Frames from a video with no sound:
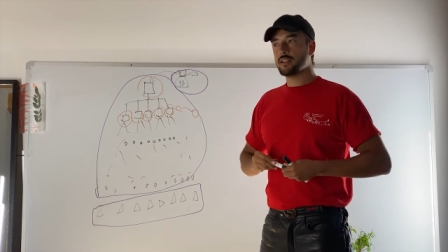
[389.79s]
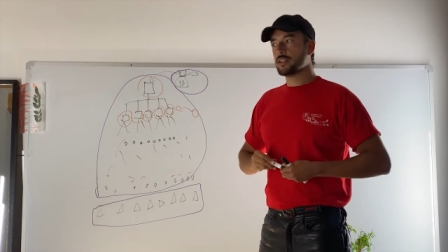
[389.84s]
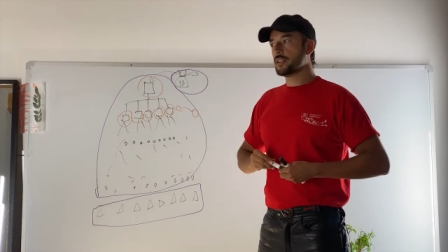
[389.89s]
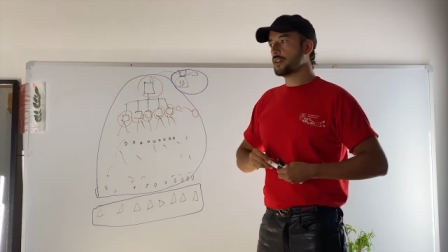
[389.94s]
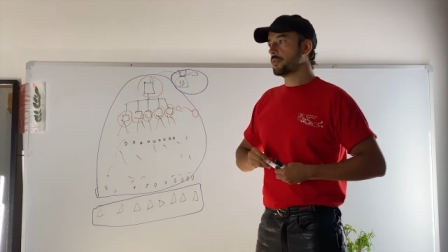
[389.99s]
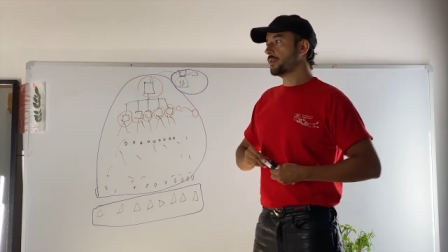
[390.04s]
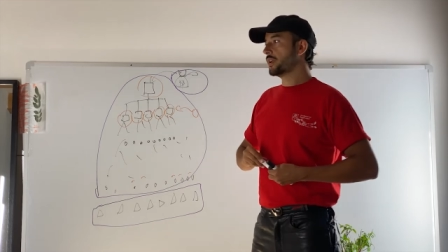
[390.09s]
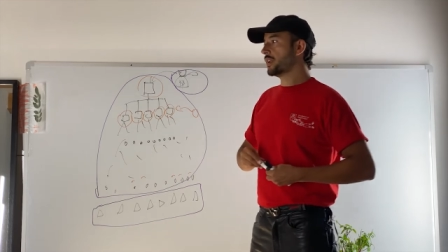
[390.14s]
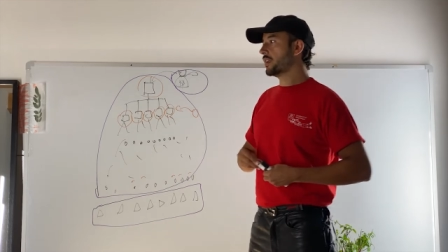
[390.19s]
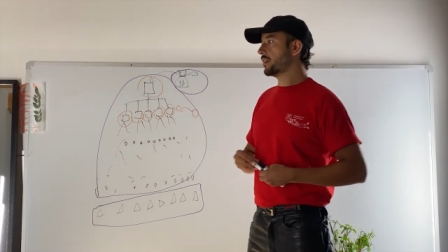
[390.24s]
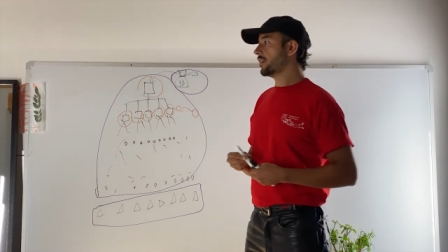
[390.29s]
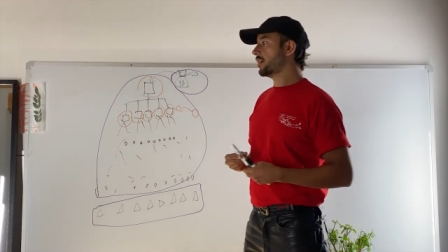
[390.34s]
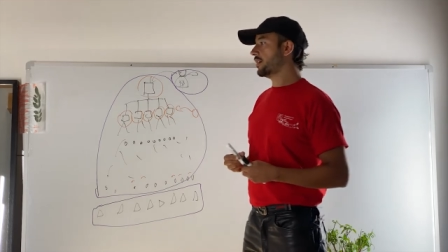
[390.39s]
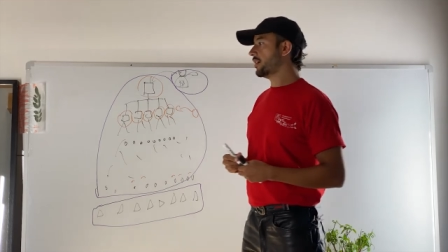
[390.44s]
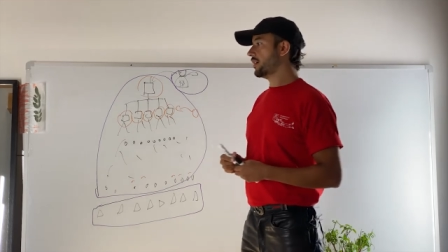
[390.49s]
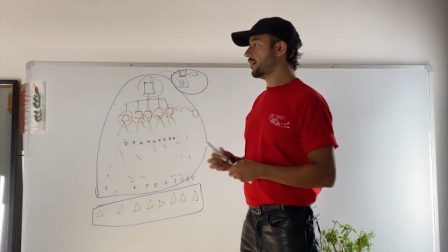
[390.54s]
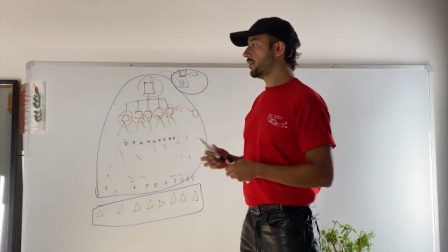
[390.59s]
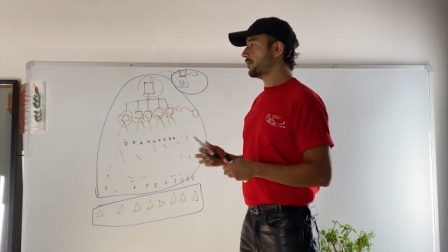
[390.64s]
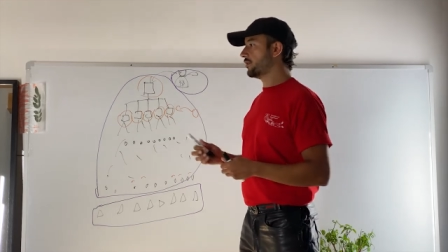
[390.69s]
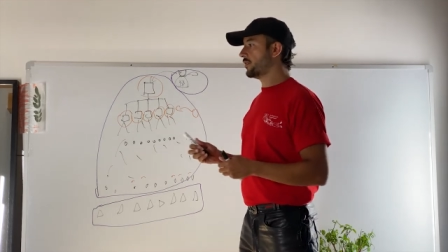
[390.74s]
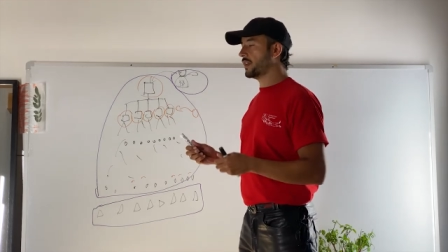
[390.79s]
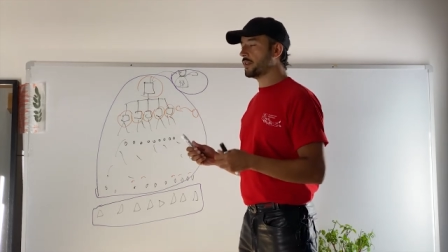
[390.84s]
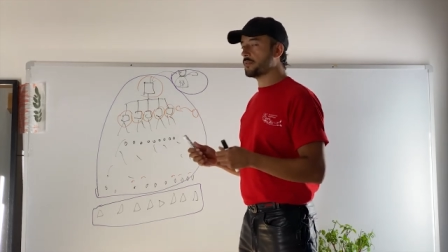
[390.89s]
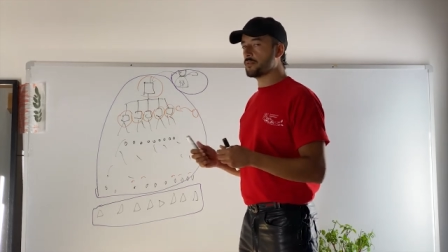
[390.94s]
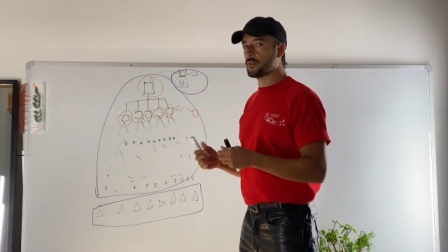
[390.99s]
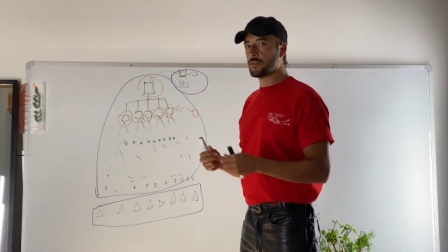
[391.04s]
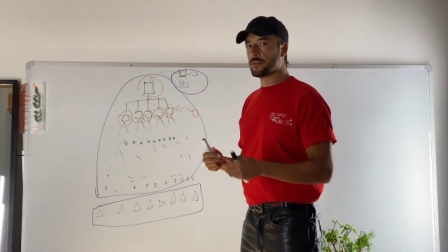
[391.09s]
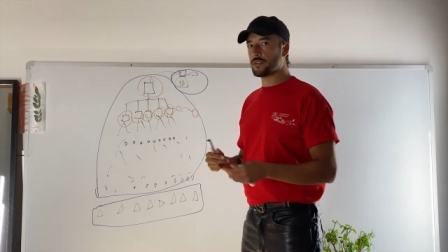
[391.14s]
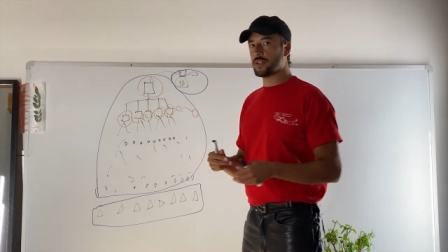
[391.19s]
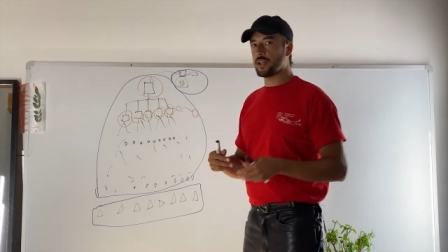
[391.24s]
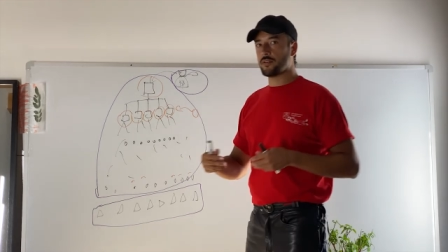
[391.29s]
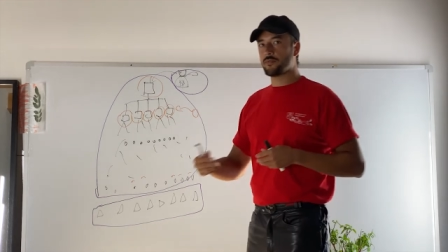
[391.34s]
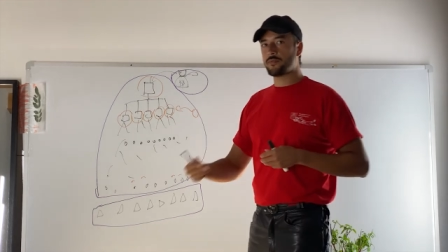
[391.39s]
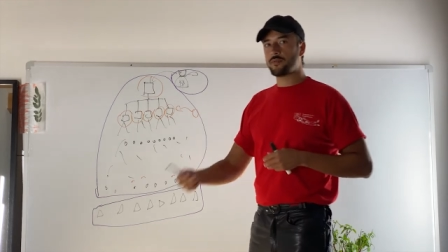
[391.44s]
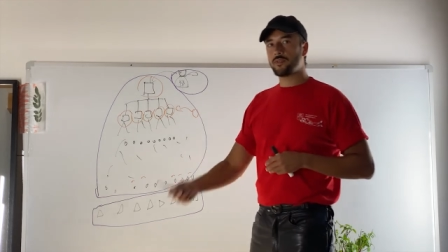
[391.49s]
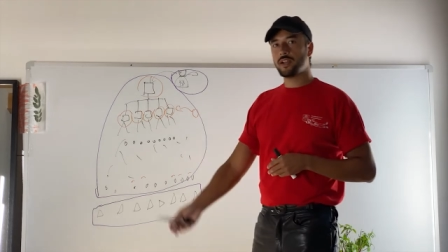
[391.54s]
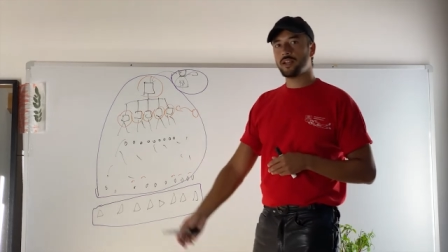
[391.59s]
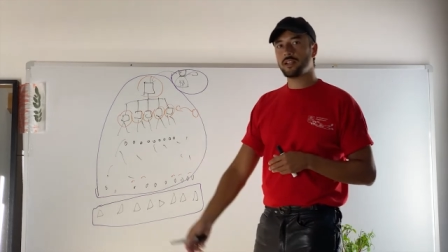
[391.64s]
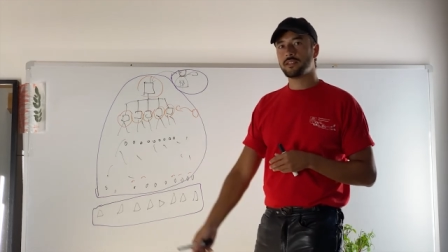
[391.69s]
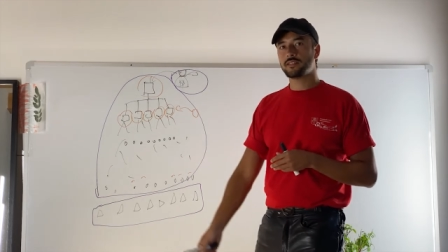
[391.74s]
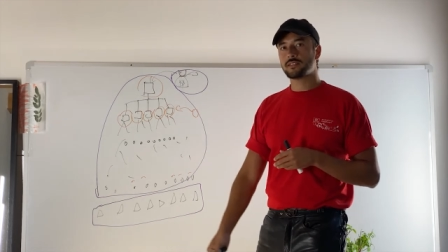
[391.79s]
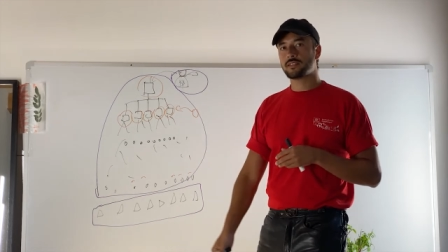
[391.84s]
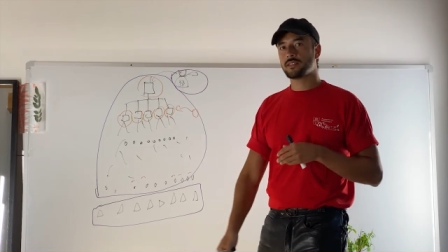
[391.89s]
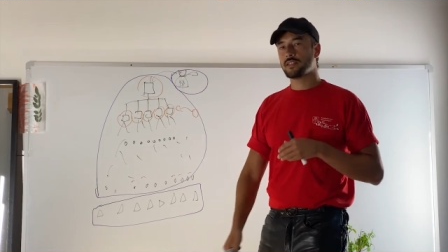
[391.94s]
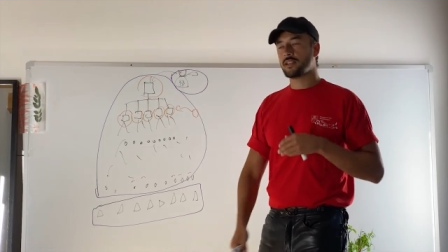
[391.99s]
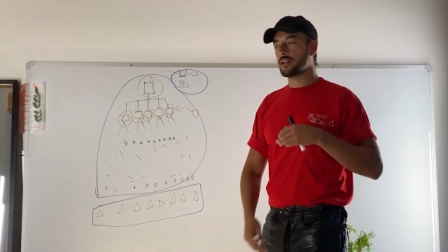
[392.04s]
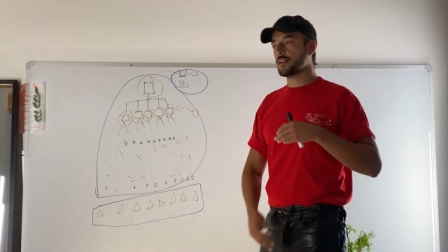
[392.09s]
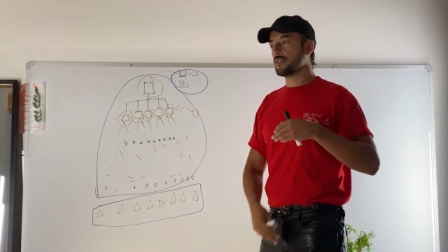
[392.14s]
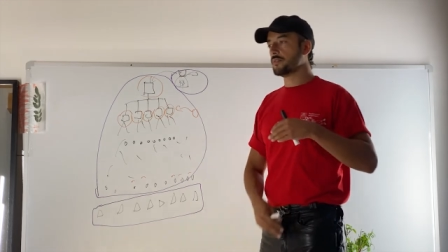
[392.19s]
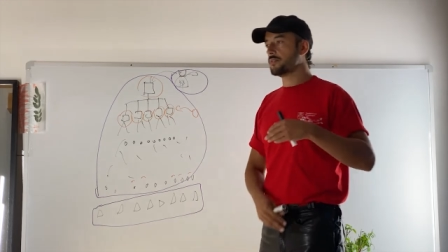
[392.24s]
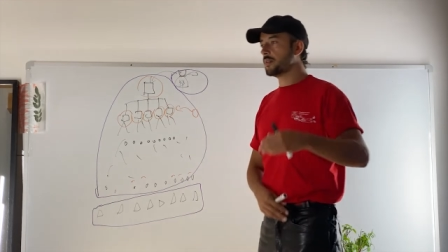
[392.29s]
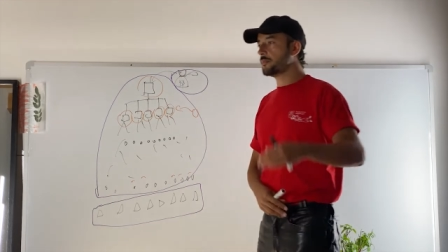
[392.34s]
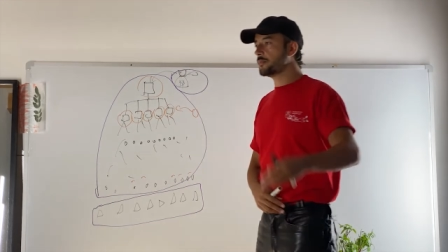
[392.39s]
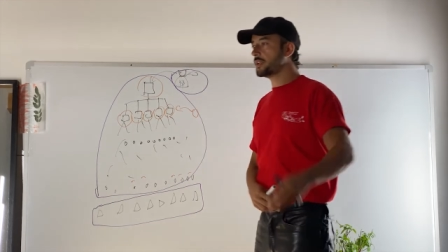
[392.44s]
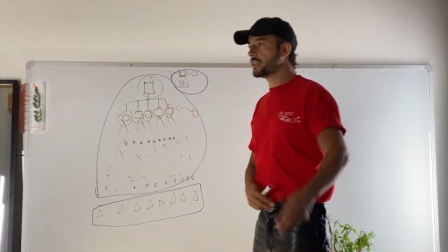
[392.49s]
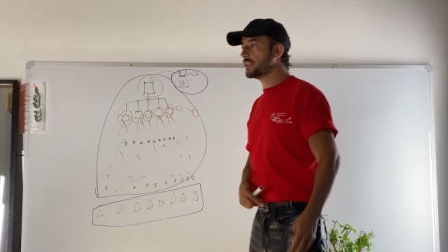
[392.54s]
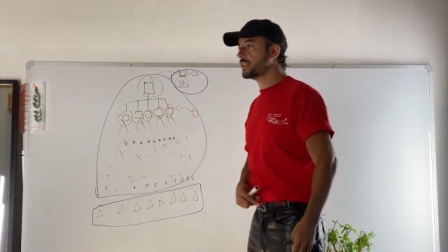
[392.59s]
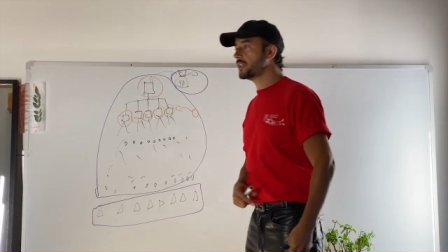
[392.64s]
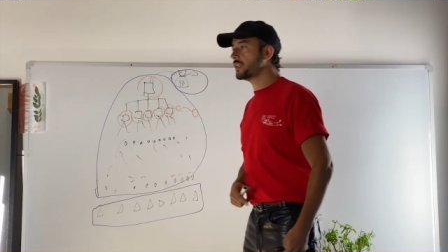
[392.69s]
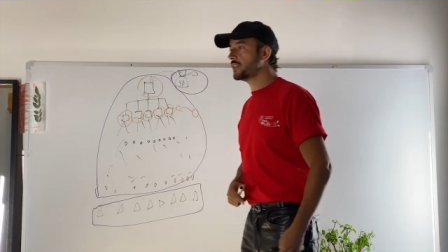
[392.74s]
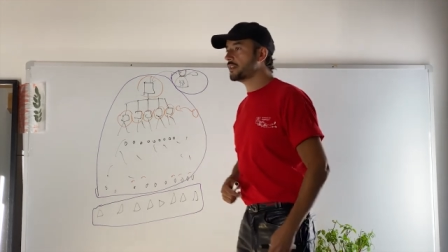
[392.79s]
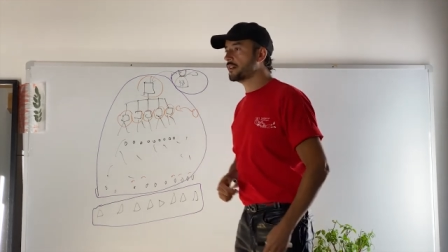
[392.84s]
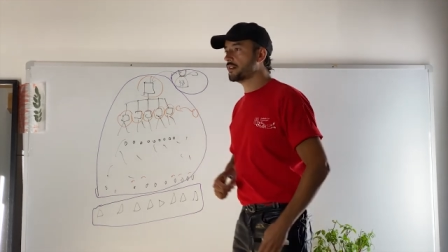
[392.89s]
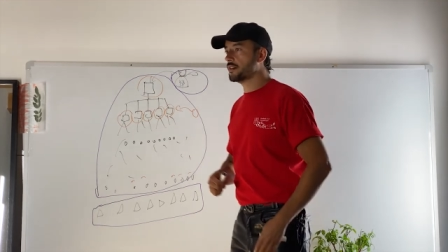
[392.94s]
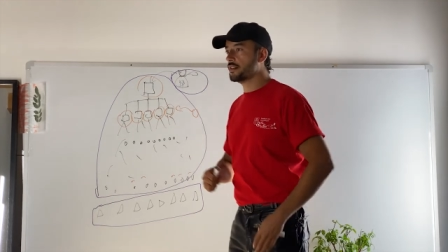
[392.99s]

They will uh, favor their friends, their family,